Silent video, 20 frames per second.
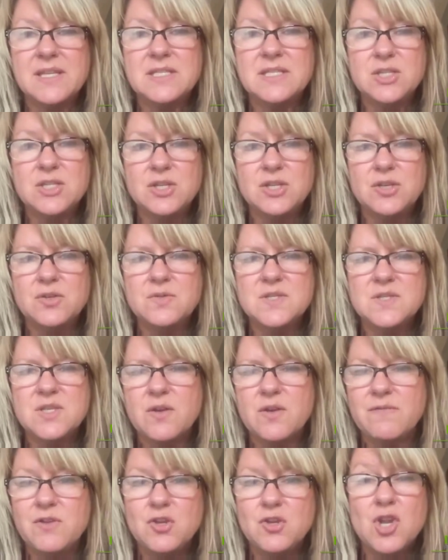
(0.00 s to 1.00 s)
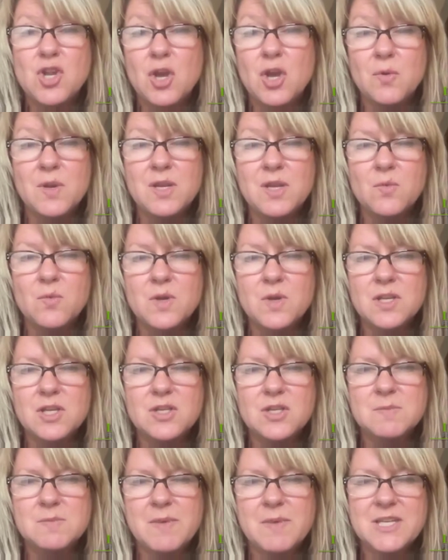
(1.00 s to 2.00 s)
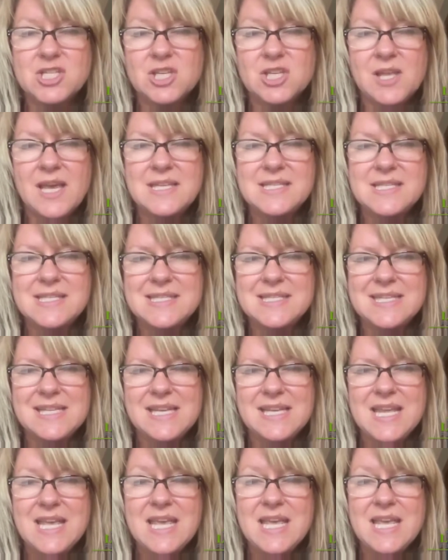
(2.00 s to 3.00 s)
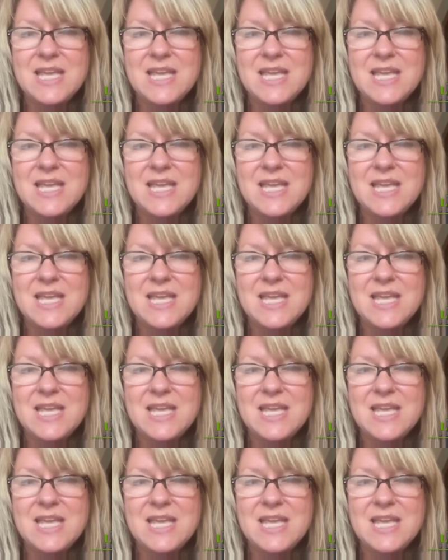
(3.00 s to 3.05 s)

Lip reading: do. So if you know anyone who specializes in,